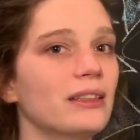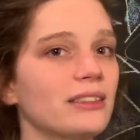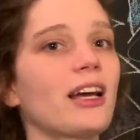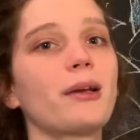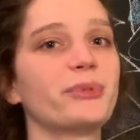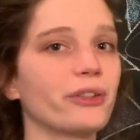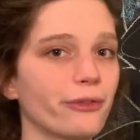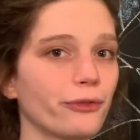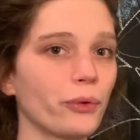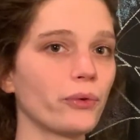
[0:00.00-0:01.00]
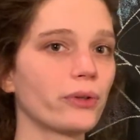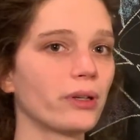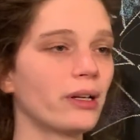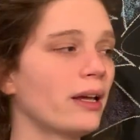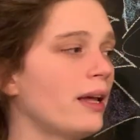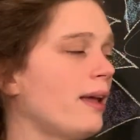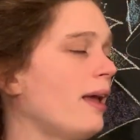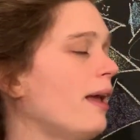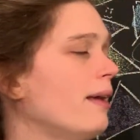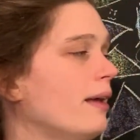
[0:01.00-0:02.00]
types of food.
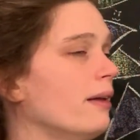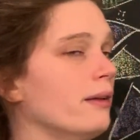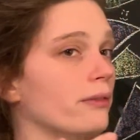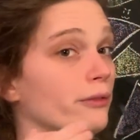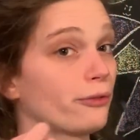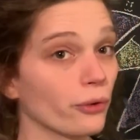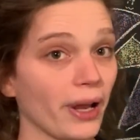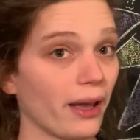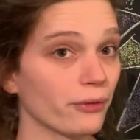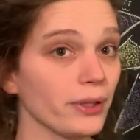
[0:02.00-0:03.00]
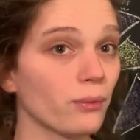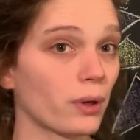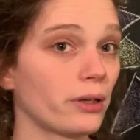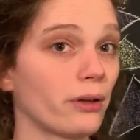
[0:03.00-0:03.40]
For every one